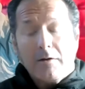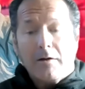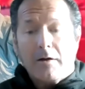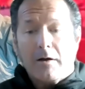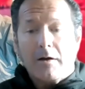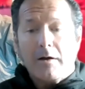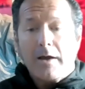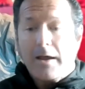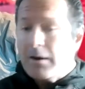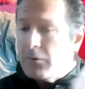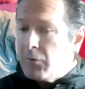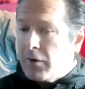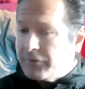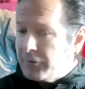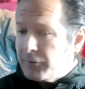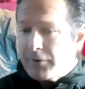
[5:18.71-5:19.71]
Uh, and it
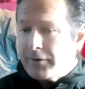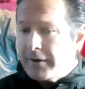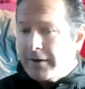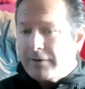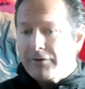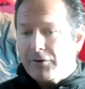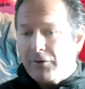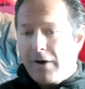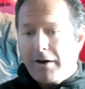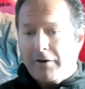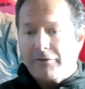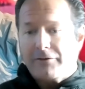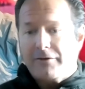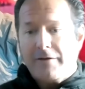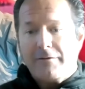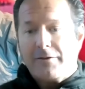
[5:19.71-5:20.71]
wasn't really until
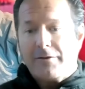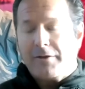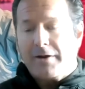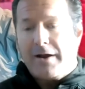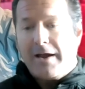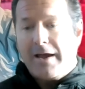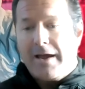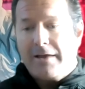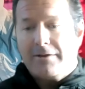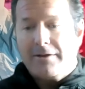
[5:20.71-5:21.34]
August 11th that I